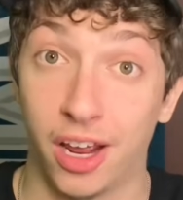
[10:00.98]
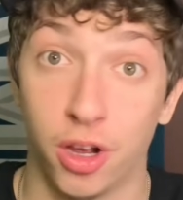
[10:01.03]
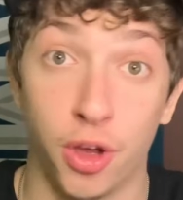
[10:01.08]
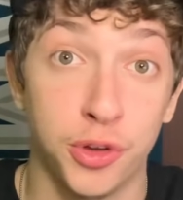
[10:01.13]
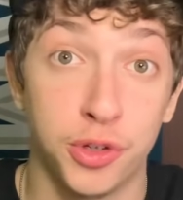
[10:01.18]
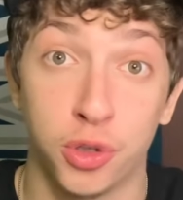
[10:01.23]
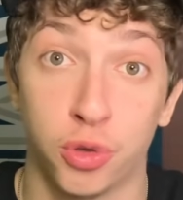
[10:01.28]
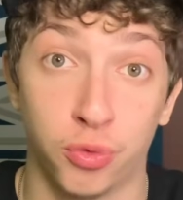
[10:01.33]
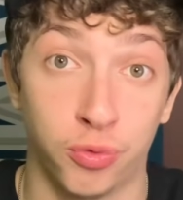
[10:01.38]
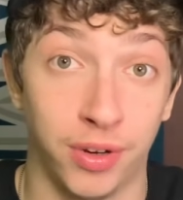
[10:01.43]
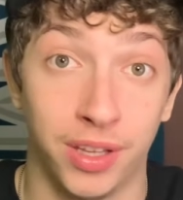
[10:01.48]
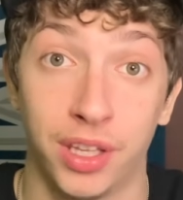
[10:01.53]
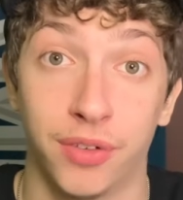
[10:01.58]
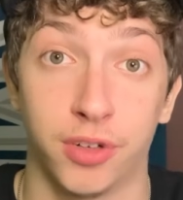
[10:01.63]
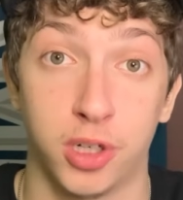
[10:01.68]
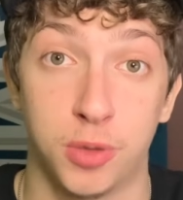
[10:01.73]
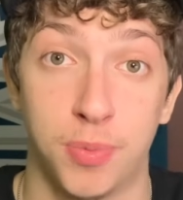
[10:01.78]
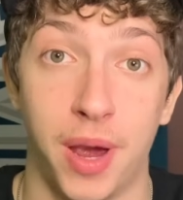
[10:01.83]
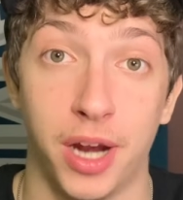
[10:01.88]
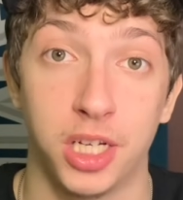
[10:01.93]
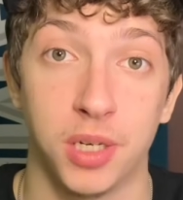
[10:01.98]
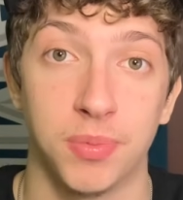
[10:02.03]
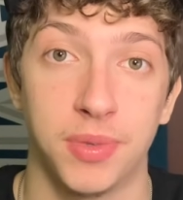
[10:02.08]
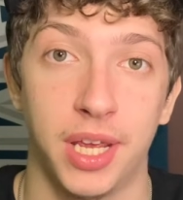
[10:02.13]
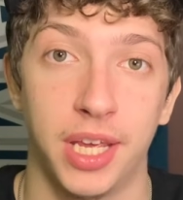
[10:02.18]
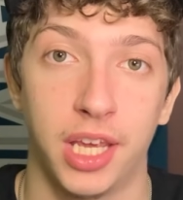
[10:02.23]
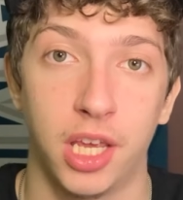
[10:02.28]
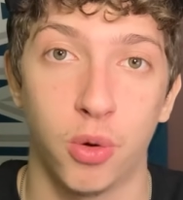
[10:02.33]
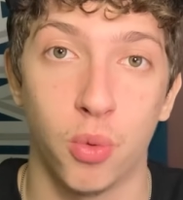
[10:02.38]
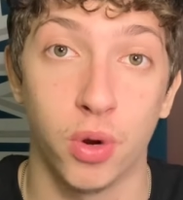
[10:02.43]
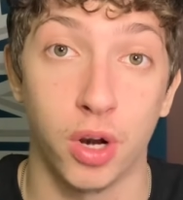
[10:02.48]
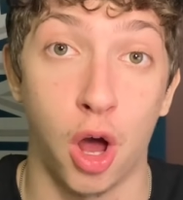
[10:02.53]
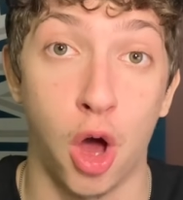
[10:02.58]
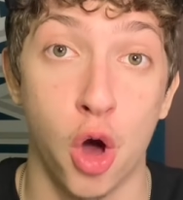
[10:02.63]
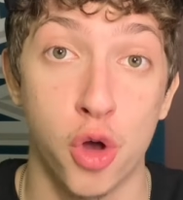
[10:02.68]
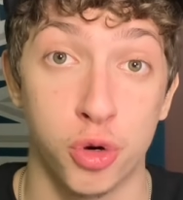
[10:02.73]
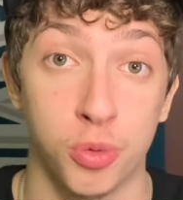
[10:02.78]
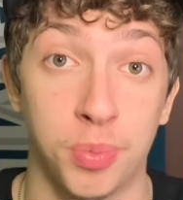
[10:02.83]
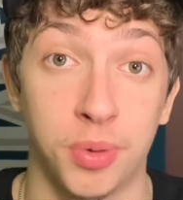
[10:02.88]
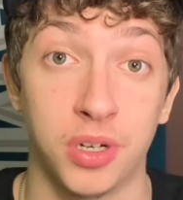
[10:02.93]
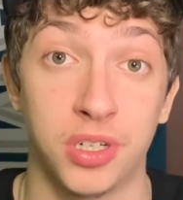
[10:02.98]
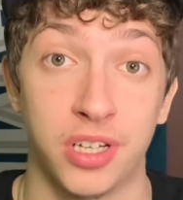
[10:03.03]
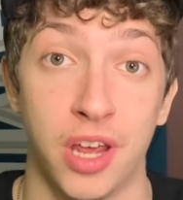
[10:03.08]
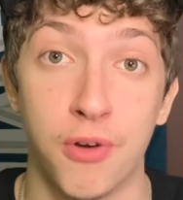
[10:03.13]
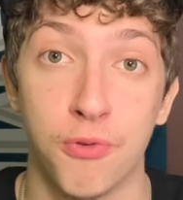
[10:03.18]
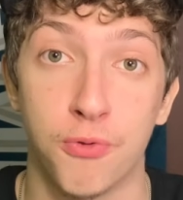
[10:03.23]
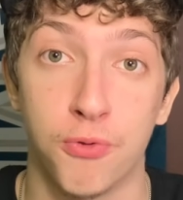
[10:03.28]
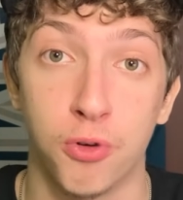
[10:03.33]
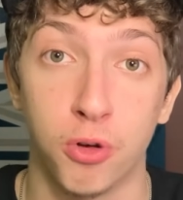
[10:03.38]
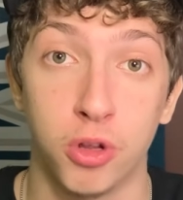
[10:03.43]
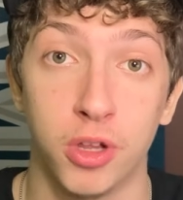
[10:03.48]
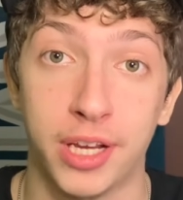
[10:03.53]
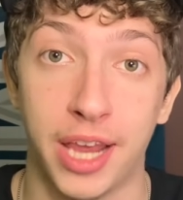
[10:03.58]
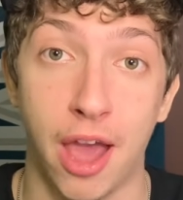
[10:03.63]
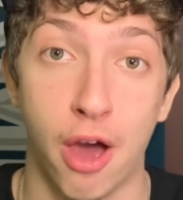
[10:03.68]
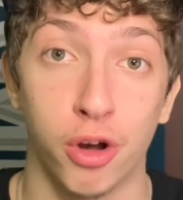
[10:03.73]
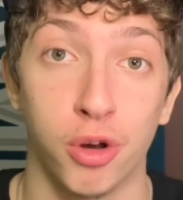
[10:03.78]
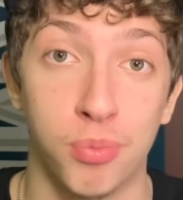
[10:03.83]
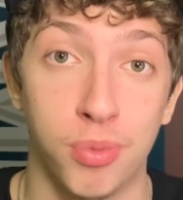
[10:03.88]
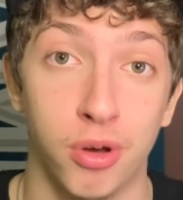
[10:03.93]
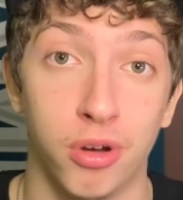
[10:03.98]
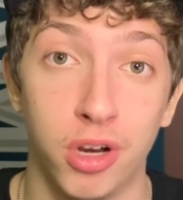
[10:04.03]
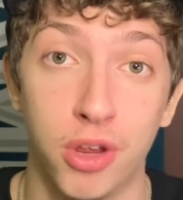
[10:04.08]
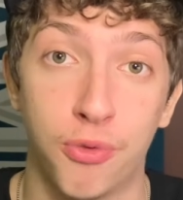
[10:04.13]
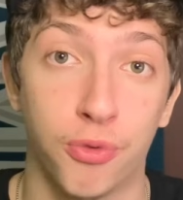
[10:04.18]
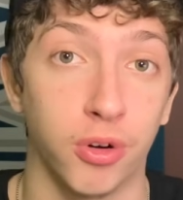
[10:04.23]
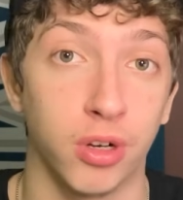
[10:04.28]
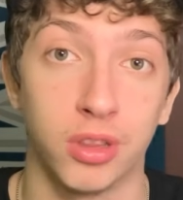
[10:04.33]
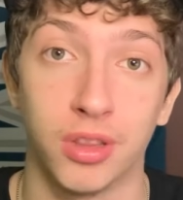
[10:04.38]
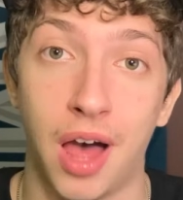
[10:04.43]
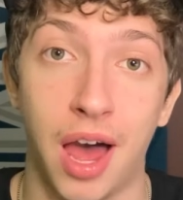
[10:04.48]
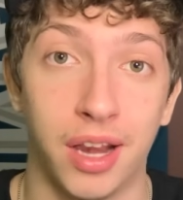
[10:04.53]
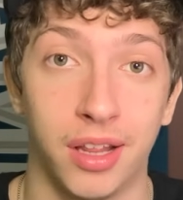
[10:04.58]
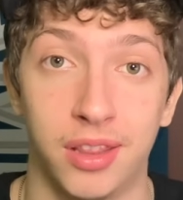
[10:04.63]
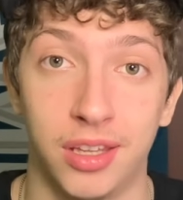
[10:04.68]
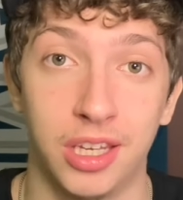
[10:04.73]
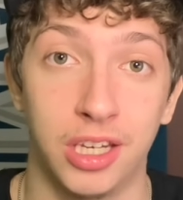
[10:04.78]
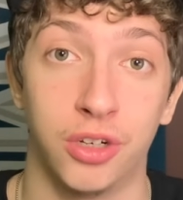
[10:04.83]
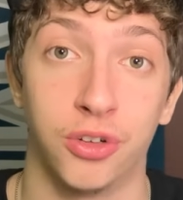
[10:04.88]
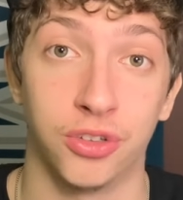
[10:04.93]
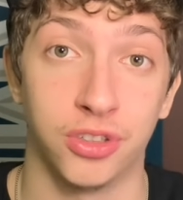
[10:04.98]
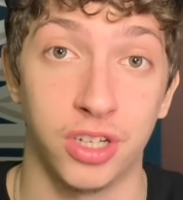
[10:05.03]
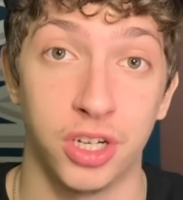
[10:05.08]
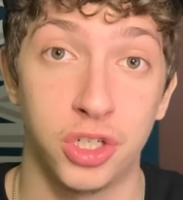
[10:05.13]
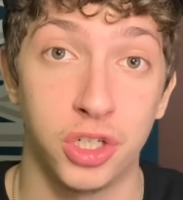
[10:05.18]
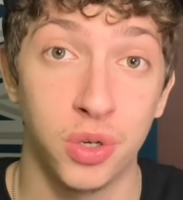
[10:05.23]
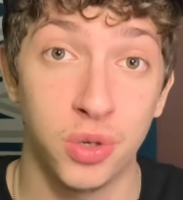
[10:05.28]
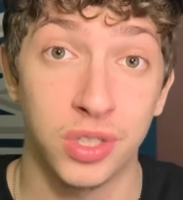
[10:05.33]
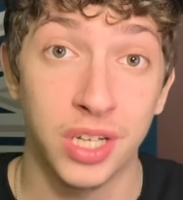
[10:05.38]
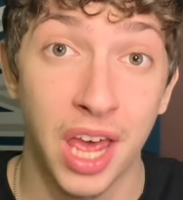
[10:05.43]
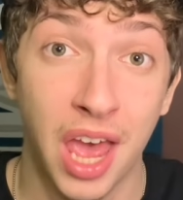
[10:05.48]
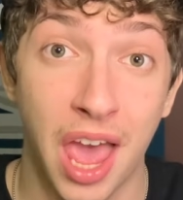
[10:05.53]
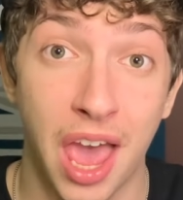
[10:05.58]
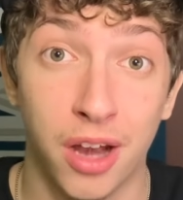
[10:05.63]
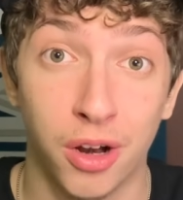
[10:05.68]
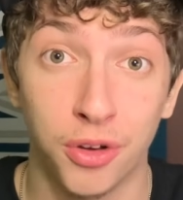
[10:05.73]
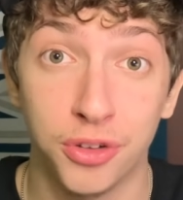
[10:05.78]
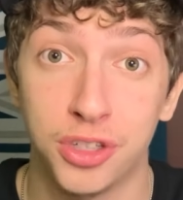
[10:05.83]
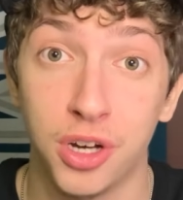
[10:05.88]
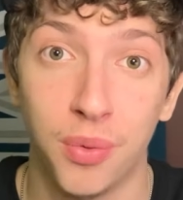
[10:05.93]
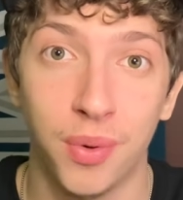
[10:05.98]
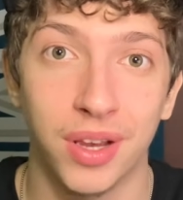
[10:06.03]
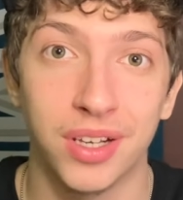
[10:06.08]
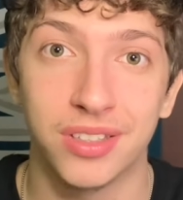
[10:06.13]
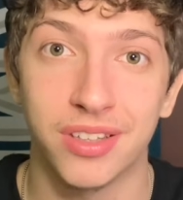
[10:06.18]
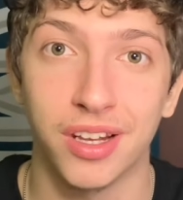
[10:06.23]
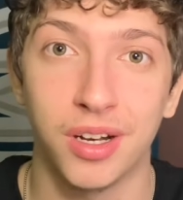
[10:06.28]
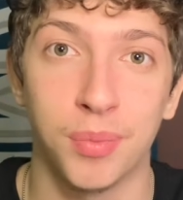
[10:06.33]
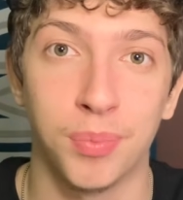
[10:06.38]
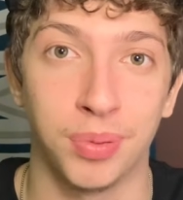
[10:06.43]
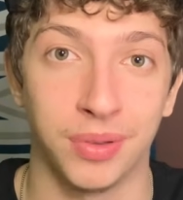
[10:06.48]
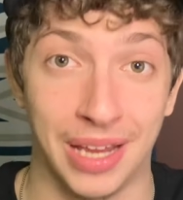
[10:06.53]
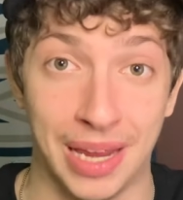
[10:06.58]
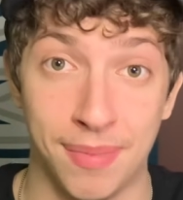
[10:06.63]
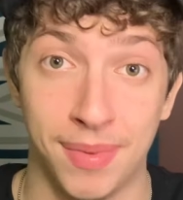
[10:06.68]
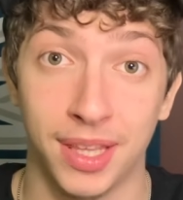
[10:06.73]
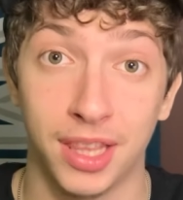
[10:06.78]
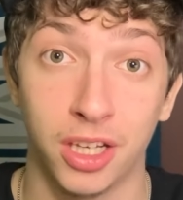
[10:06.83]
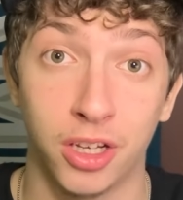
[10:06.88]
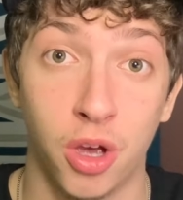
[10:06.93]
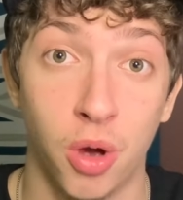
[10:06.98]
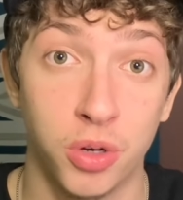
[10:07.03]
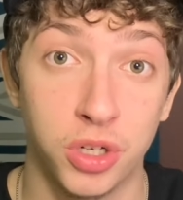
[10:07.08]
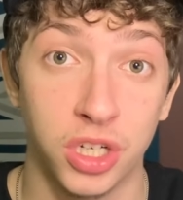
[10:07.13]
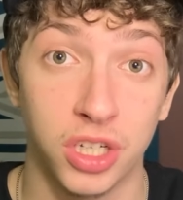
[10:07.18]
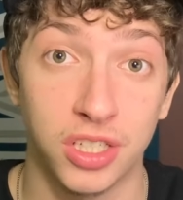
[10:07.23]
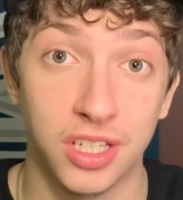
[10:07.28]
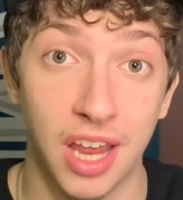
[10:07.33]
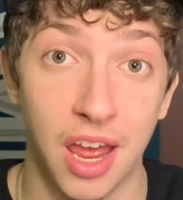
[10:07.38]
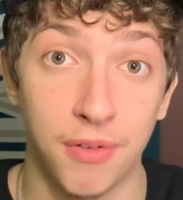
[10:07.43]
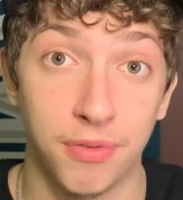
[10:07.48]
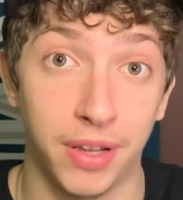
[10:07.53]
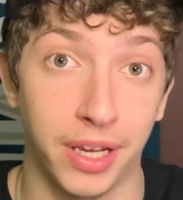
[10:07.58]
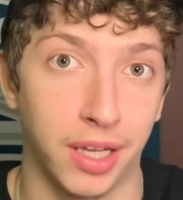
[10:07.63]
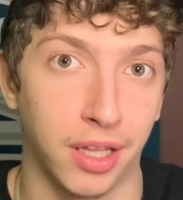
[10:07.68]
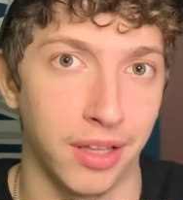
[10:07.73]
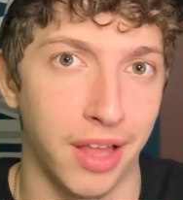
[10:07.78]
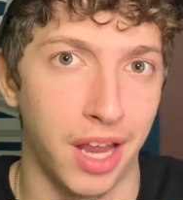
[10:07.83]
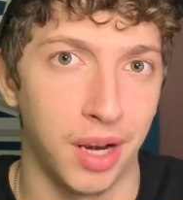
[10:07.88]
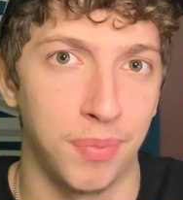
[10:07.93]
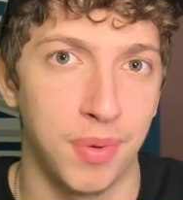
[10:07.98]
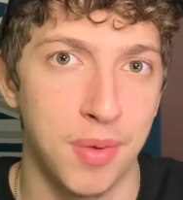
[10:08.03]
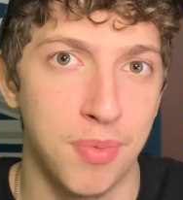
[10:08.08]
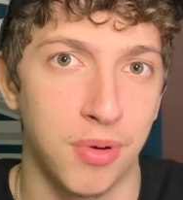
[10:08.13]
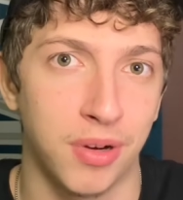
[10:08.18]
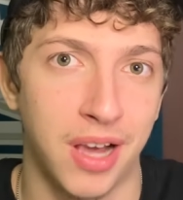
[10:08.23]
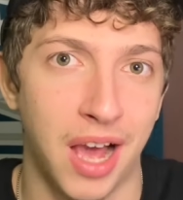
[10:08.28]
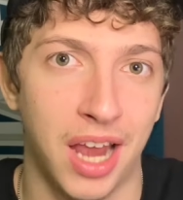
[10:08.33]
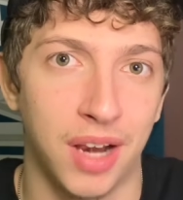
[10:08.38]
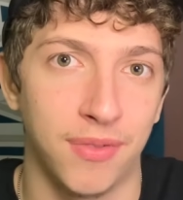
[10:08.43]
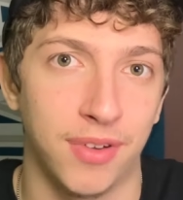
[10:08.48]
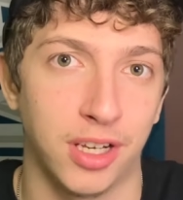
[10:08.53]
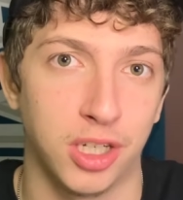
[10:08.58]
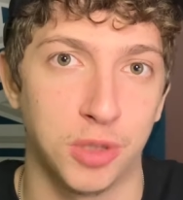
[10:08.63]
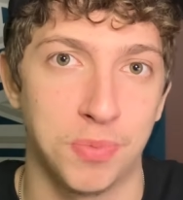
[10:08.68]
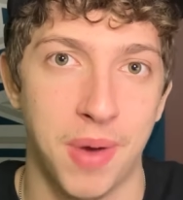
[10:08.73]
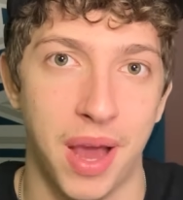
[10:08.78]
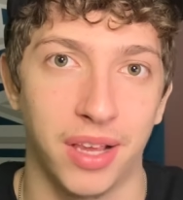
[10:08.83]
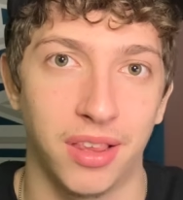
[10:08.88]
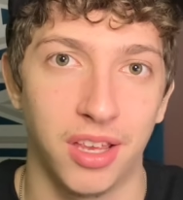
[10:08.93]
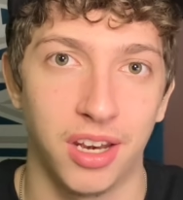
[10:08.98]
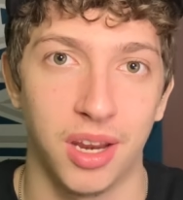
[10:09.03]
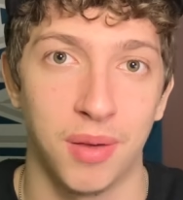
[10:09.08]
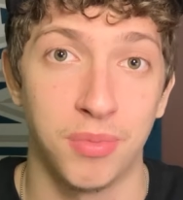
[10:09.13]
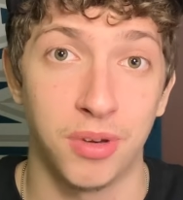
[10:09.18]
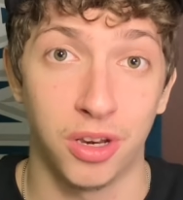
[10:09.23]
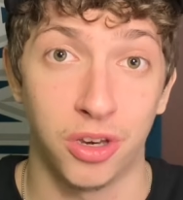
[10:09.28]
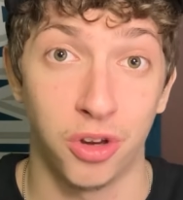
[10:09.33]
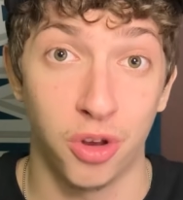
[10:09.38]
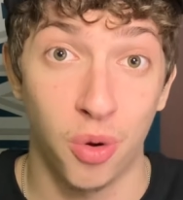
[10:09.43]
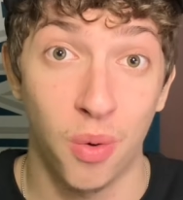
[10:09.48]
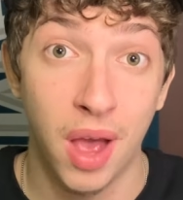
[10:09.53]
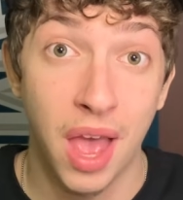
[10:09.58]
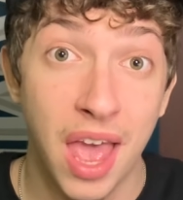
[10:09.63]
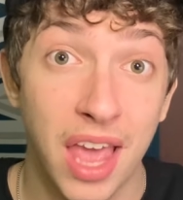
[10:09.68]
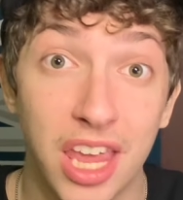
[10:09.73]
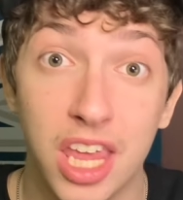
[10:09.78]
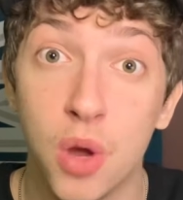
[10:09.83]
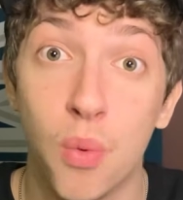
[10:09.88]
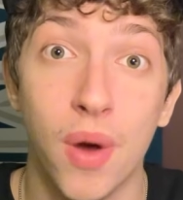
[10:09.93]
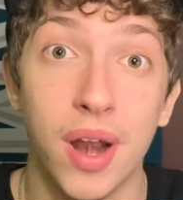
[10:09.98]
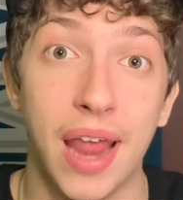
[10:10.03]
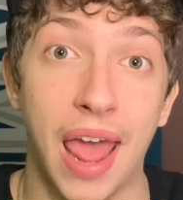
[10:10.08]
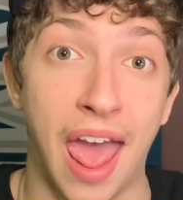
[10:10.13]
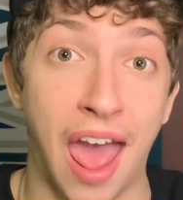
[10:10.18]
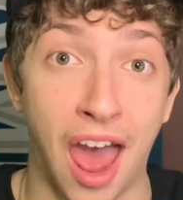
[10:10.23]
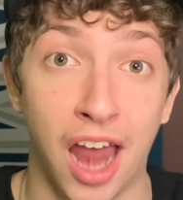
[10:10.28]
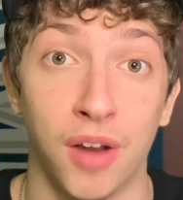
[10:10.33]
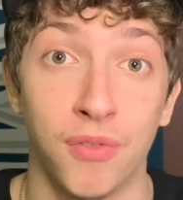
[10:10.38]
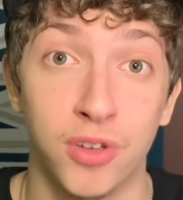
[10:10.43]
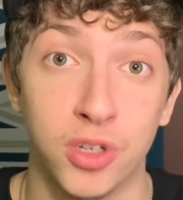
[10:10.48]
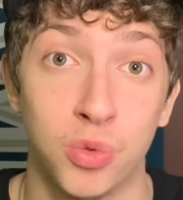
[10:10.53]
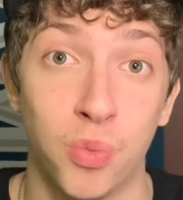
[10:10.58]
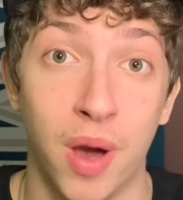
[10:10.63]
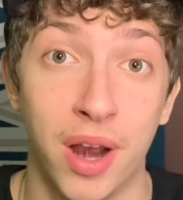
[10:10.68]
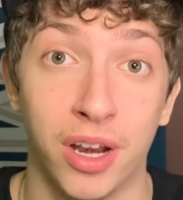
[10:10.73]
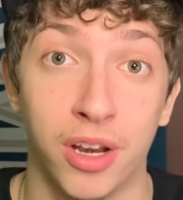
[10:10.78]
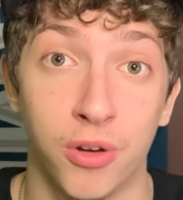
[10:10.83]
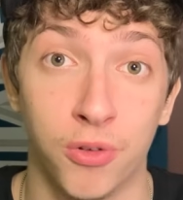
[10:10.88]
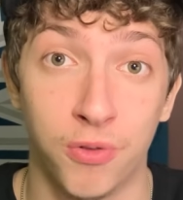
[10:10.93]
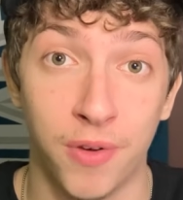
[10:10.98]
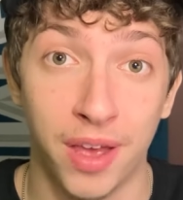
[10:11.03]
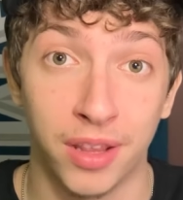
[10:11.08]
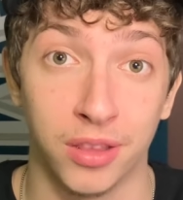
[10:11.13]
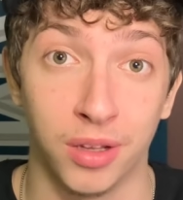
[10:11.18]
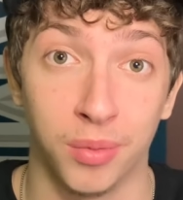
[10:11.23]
I also really respect him taking 100% full accountability for a lot of the Eagles' issues, and also, instead of blaming the coaching staff like a lot of people kind of expected him to do, he went out of his way to defend